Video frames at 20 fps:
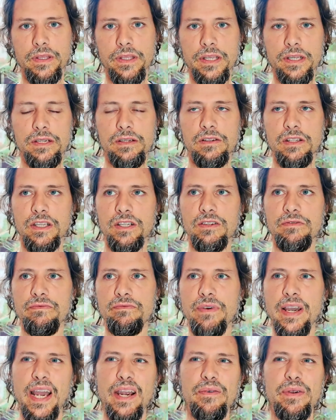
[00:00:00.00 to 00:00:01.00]
This
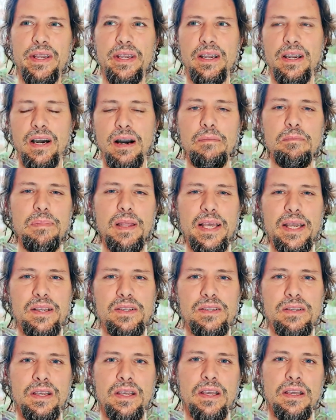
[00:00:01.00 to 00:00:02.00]
very
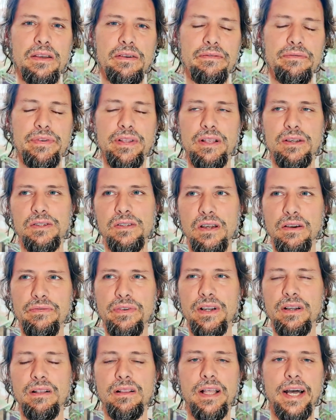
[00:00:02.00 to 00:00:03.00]
complex
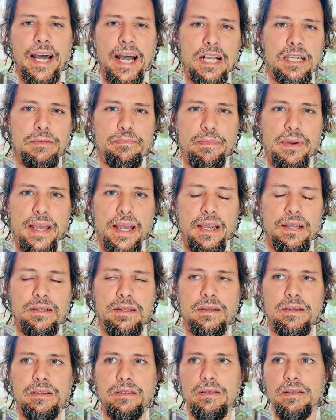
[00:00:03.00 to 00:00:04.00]
philosophical
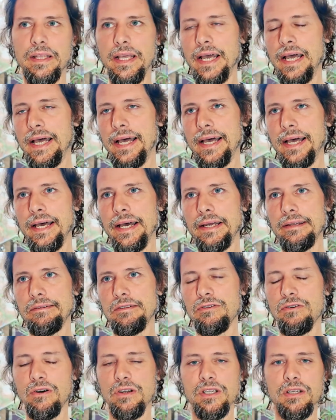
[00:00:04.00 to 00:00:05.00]
aspect
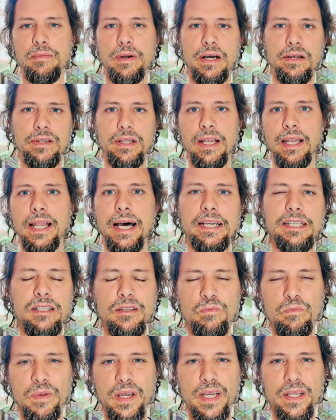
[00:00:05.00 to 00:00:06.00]
that talks about
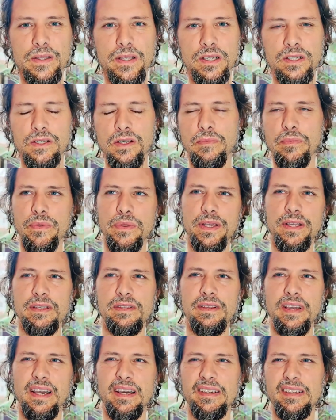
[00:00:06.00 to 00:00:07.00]
enlightenment and some
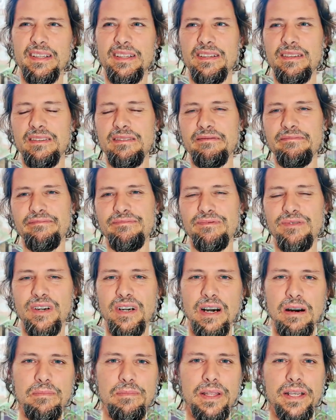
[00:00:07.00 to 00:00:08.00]
things that is
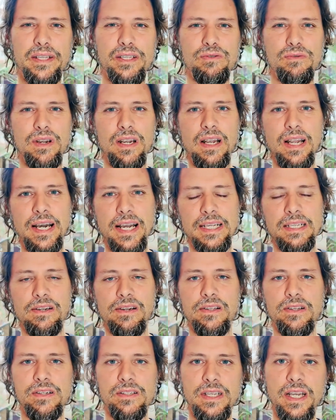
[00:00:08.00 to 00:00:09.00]
complex to analyze
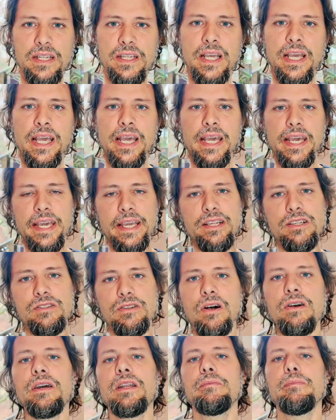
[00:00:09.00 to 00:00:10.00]
and understand. He's
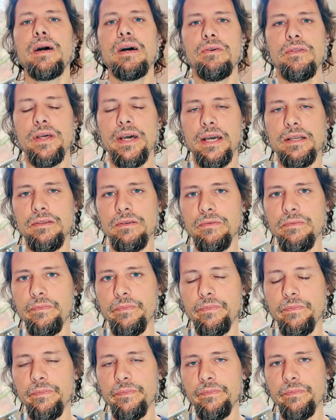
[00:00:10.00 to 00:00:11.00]
talking about that.
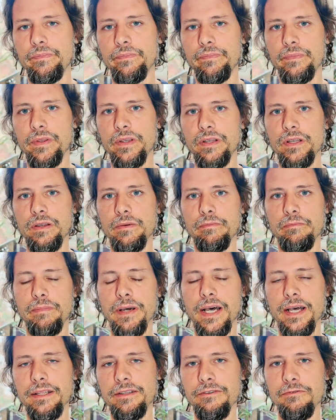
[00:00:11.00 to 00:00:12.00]

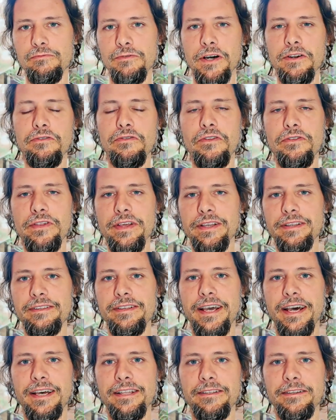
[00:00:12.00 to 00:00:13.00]
But one of the things
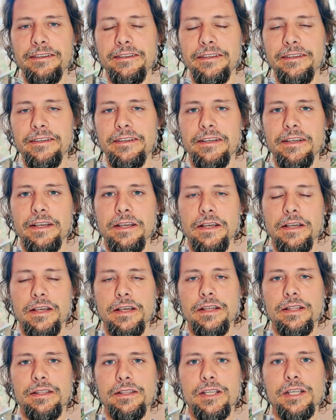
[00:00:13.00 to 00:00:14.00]
that
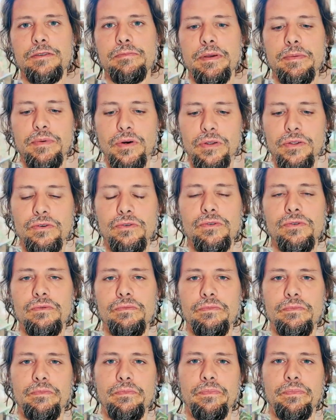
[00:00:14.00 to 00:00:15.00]
these people
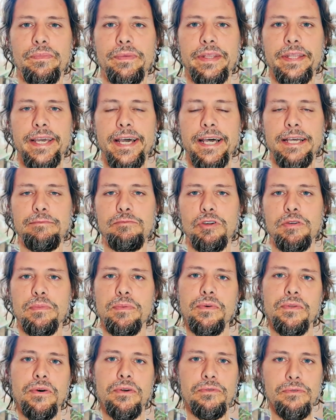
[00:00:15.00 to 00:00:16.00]
do that most
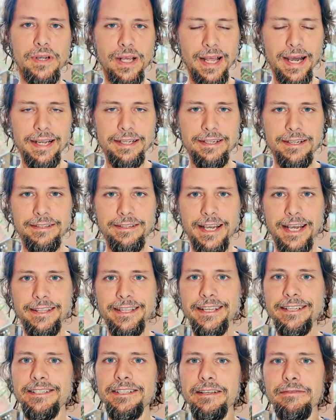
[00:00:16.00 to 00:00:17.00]
people don't realize is that
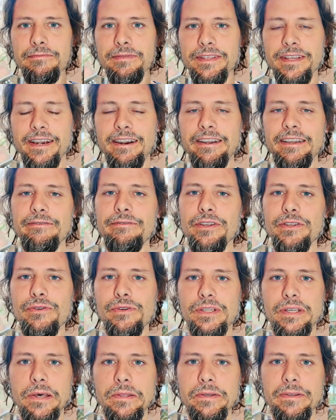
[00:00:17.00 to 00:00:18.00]
they are giving
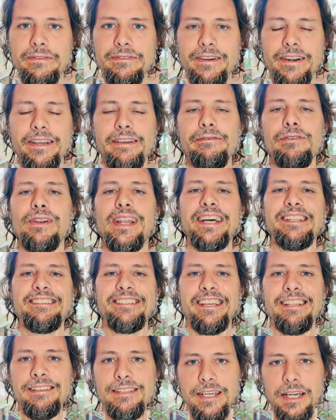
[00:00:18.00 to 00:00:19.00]
you something, they're giving like
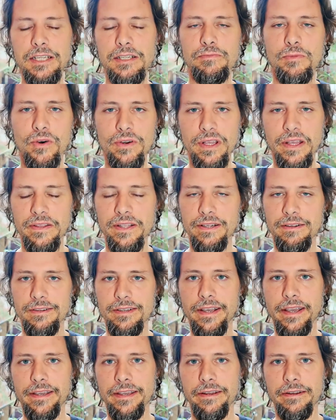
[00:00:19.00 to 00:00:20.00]
10 times more than they're
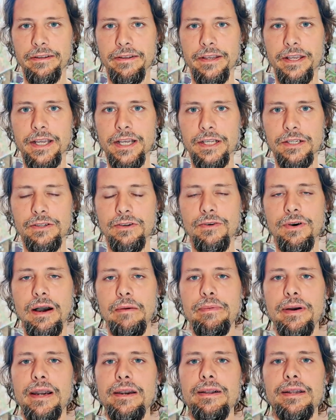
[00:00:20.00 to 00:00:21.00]
saying. So
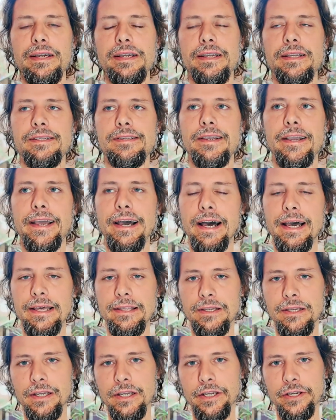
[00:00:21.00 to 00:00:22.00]
apparently it's a
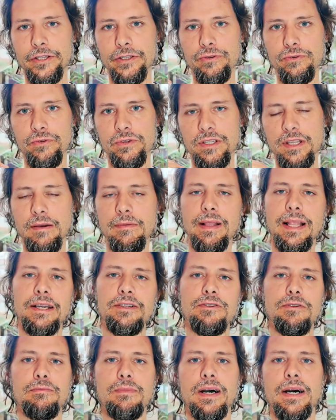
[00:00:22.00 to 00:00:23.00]
guide to
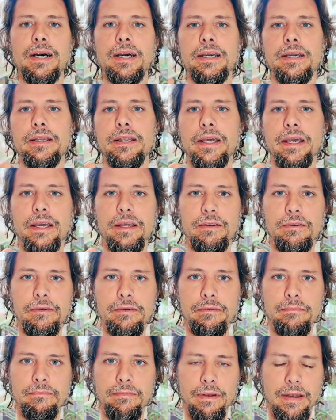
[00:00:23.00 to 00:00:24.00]
stabilize your mind
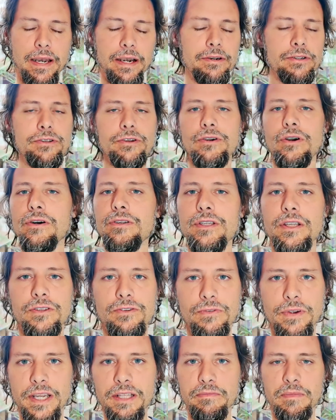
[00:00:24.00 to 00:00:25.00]
and learn to
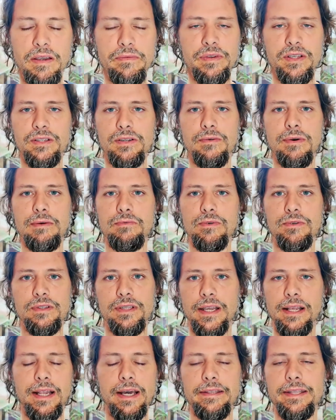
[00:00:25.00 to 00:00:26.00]
concentrate. Maybe someone will
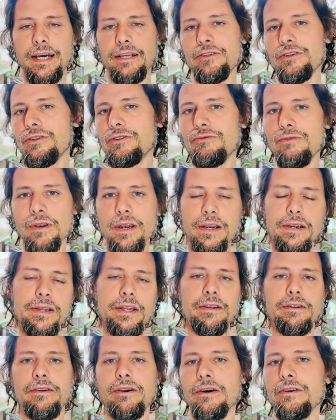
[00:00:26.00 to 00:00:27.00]
say like that, just to learn
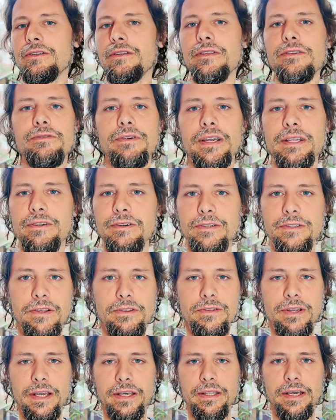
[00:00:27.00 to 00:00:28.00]
and concentrate or
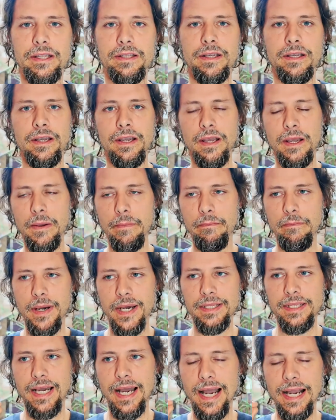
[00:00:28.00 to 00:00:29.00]
something like that.
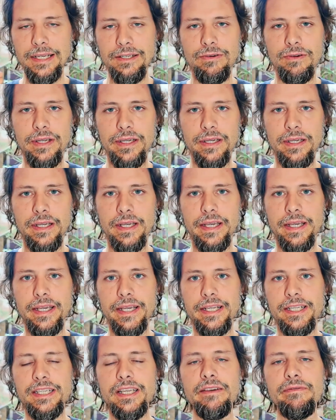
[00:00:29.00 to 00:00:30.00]
But actually
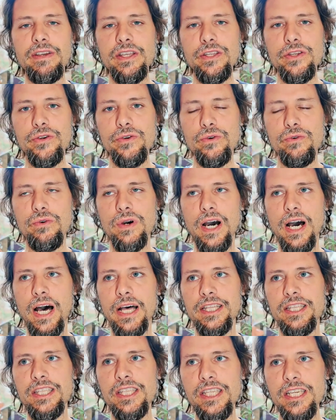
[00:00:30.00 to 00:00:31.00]
it's giving you
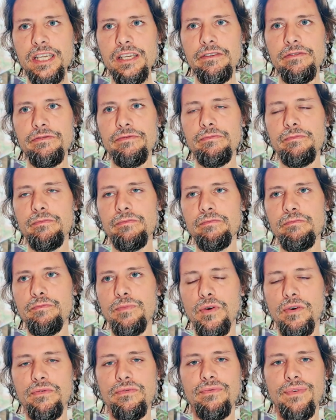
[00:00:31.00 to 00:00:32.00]
a deep,
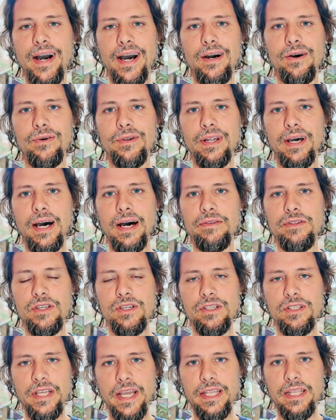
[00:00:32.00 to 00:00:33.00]
profound
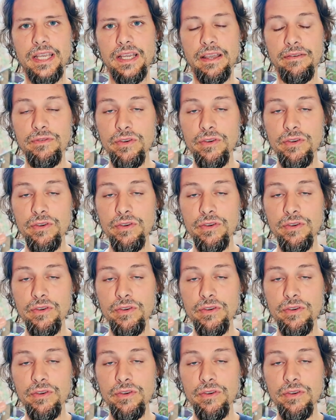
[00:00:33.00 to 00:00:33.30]
understanding.